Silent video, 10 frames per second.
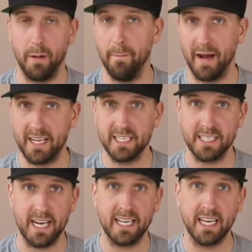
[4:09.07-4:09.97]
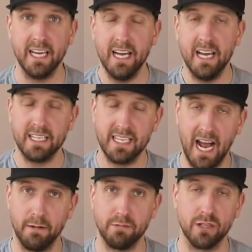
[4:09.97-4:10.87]
But Mike Gesicki is
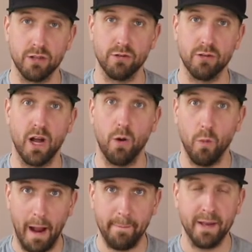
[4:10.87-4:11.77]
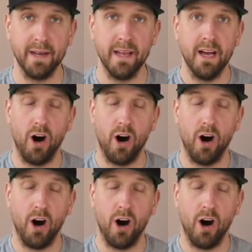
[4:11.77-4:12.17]
absolutely a weapon